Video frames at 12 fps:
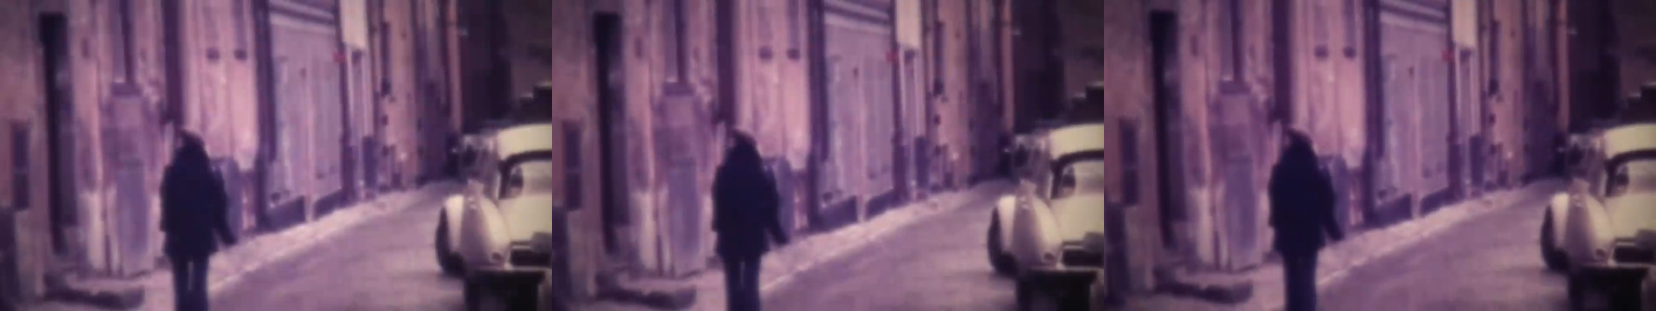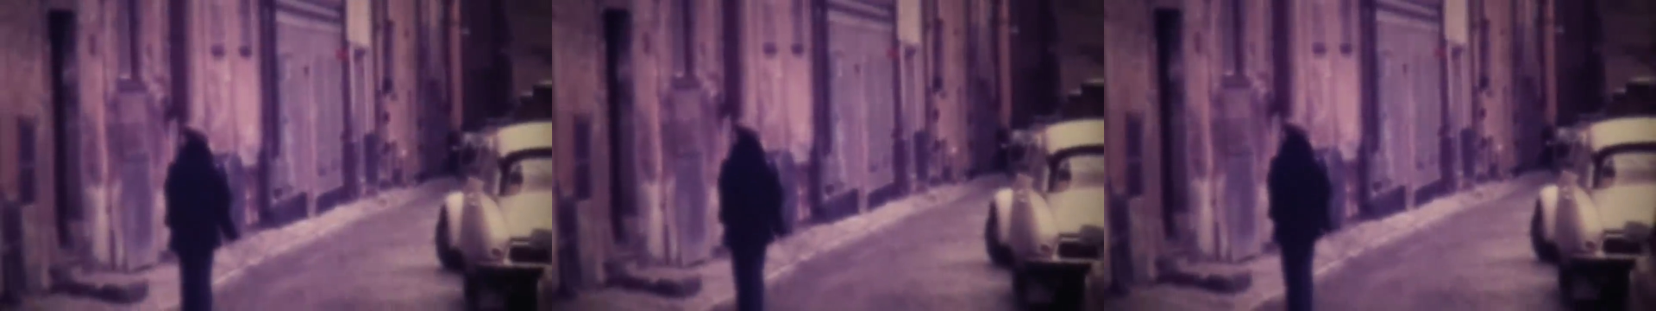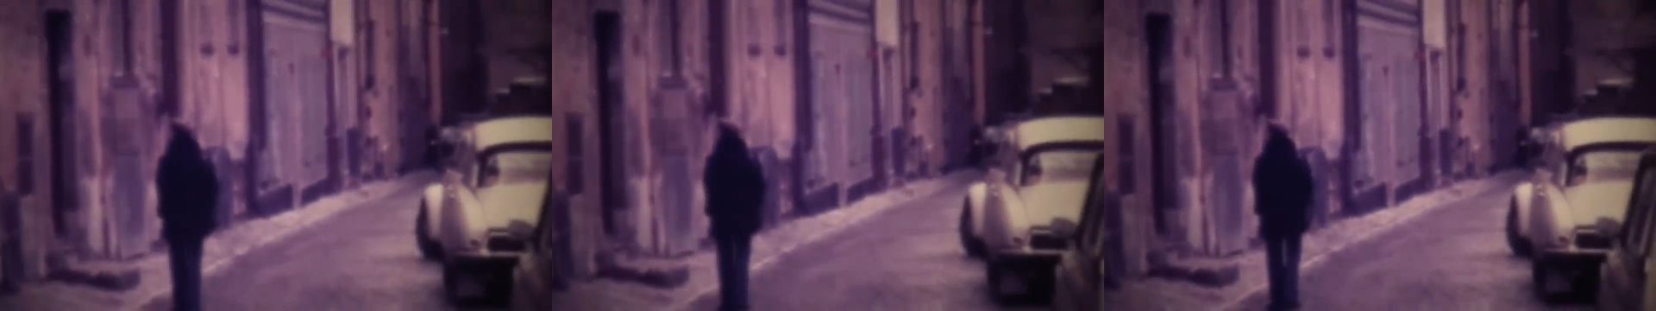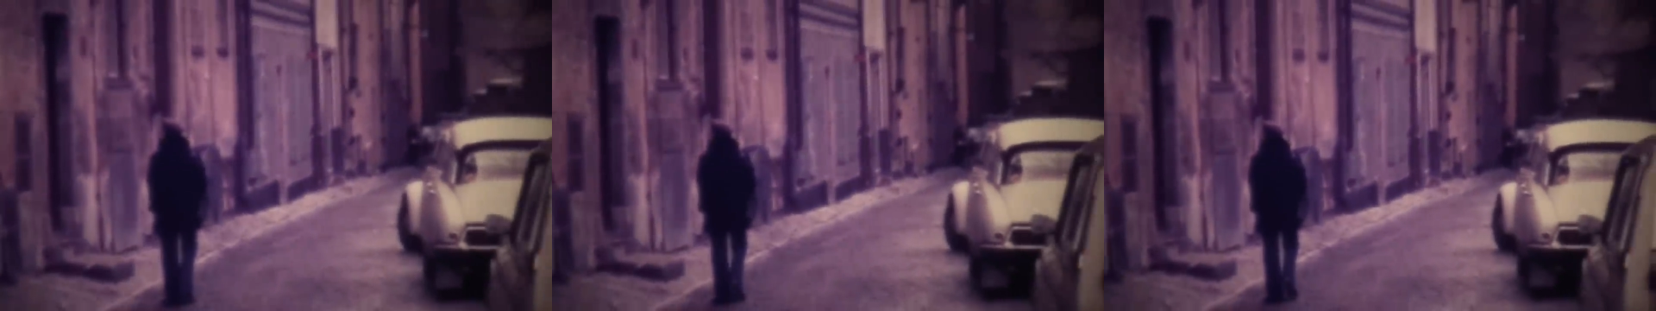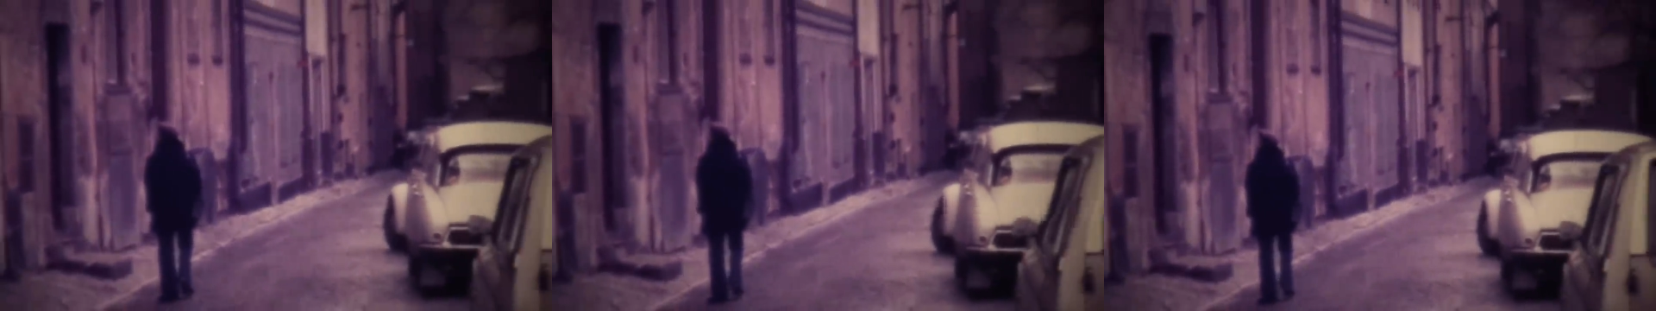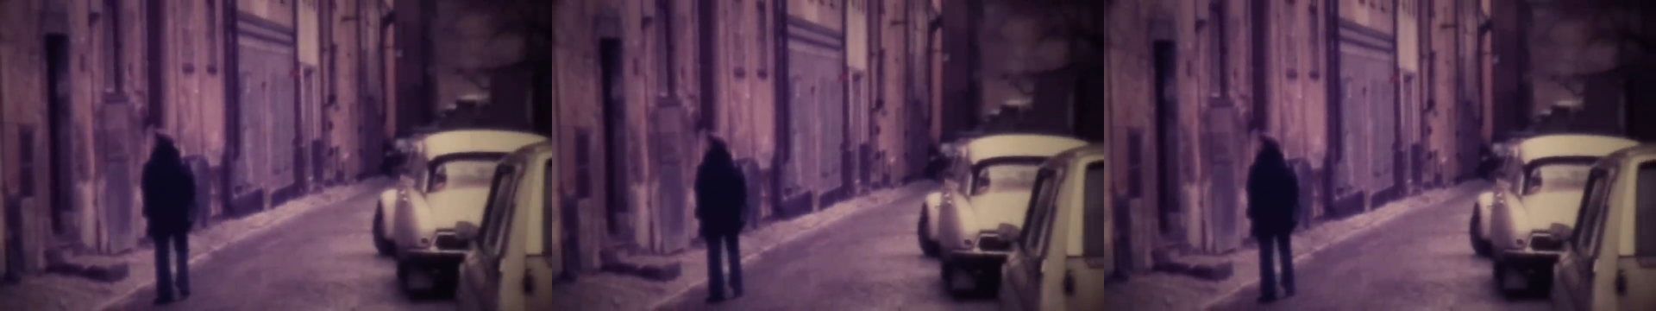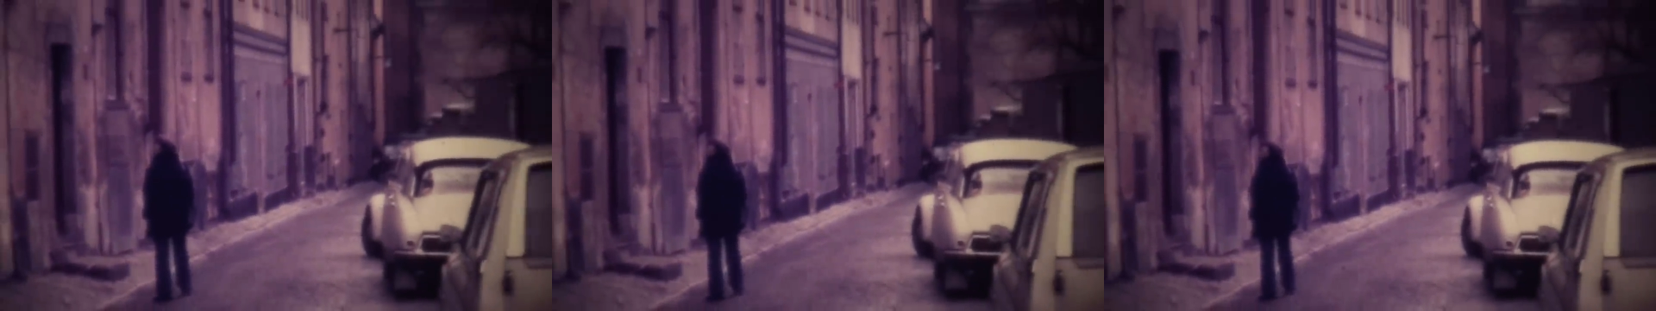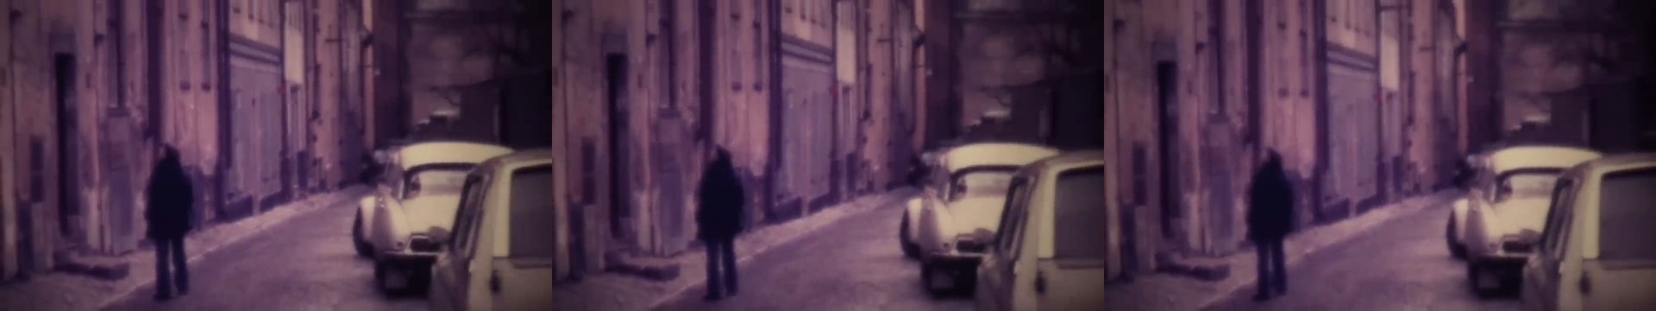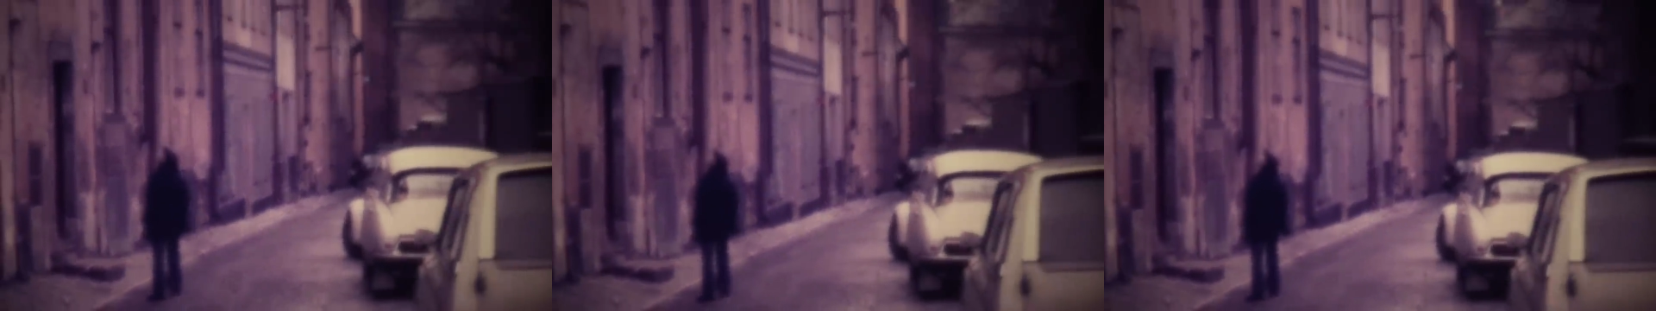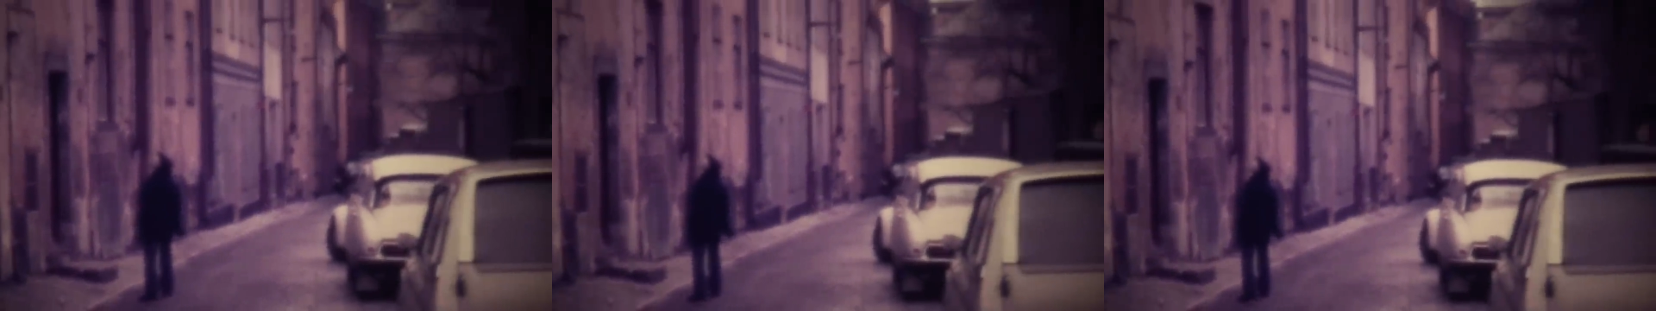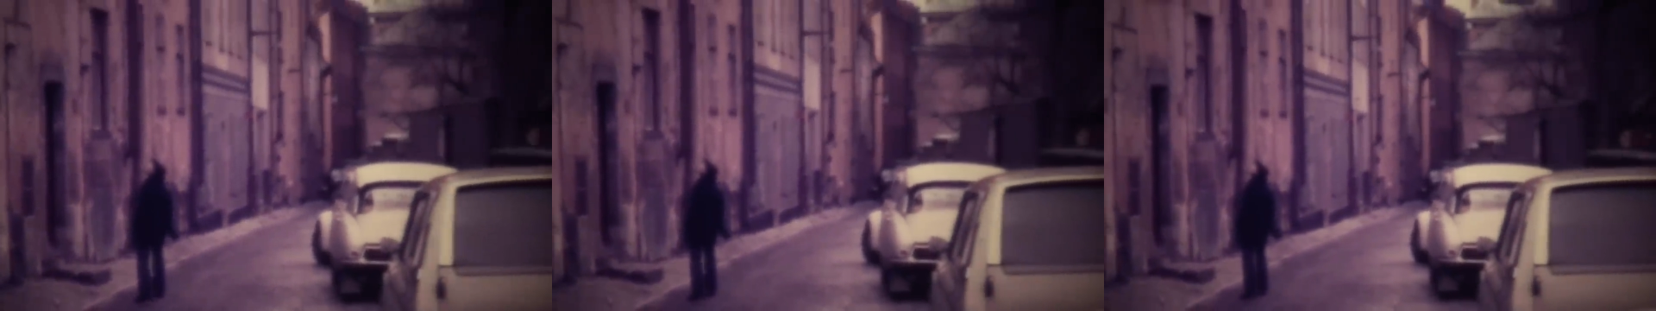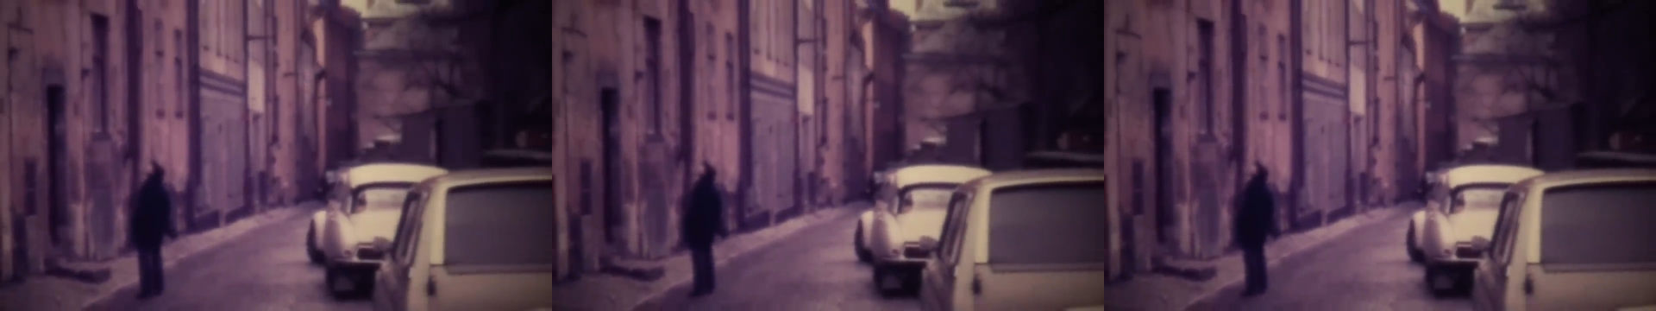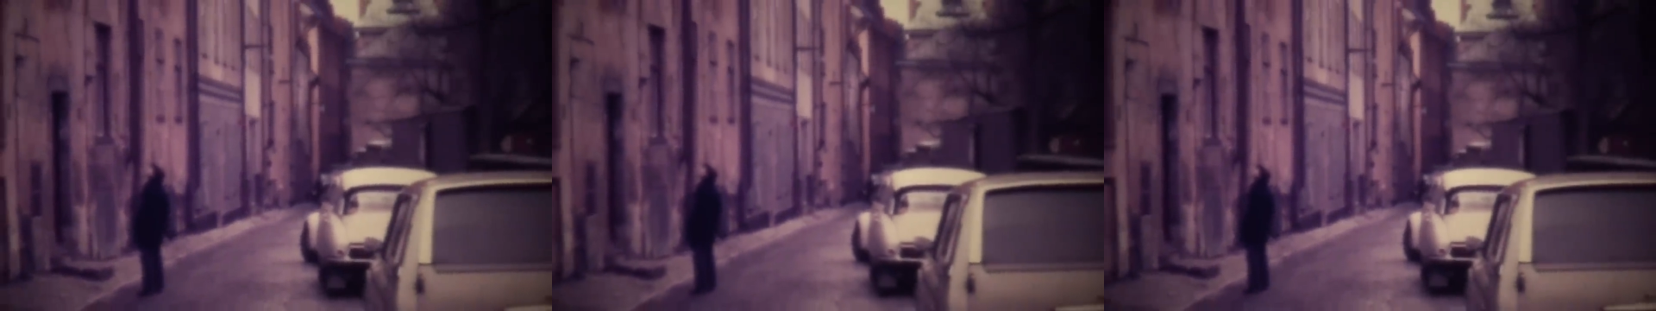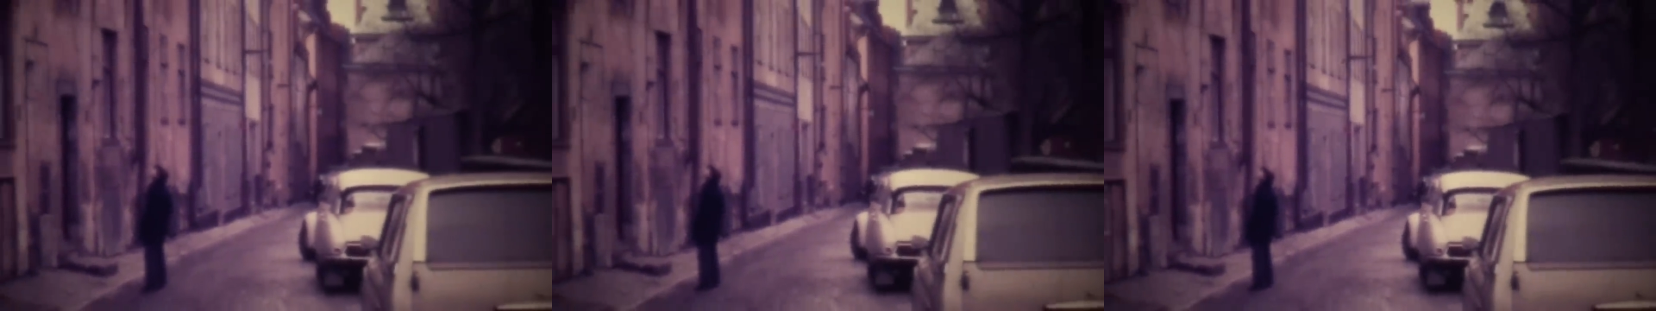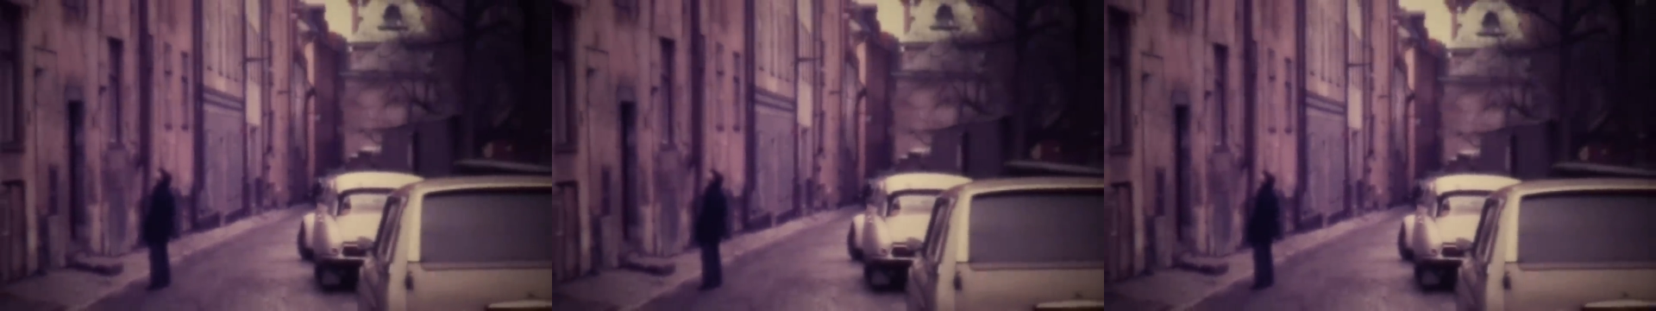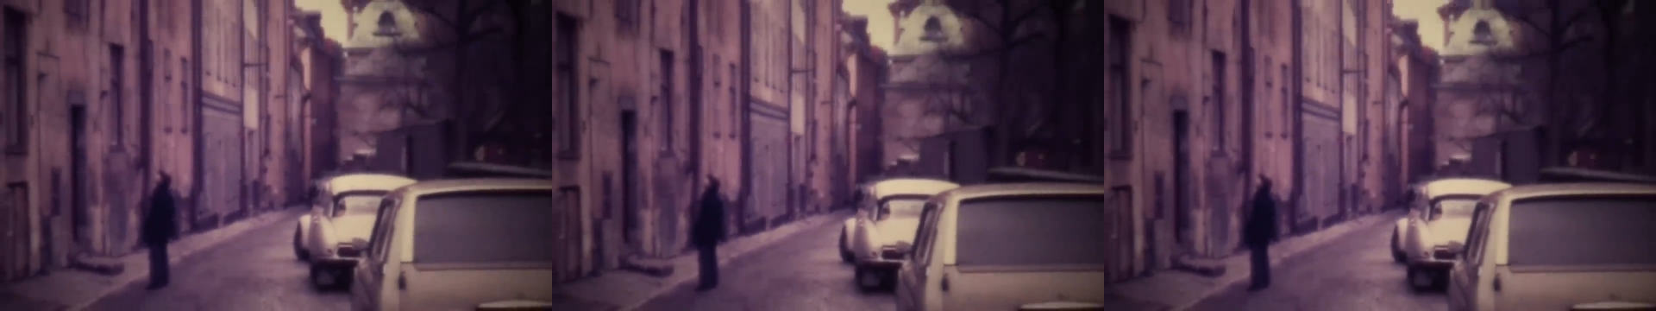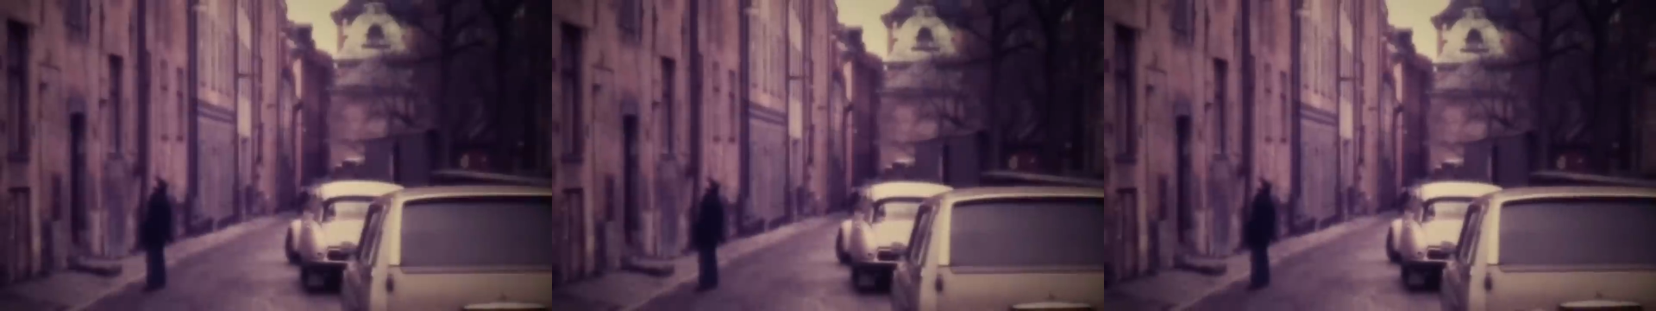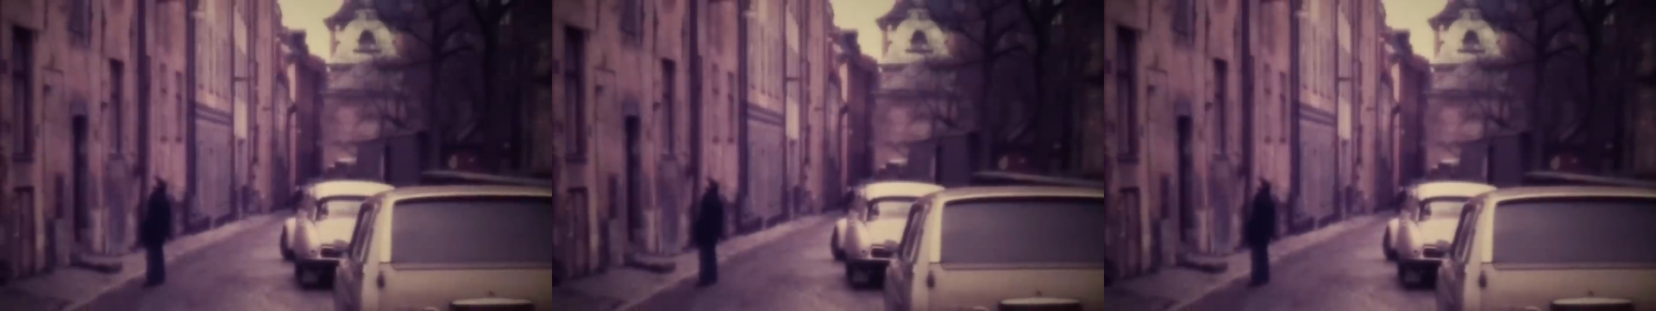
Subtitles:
[unreadable: no face in view]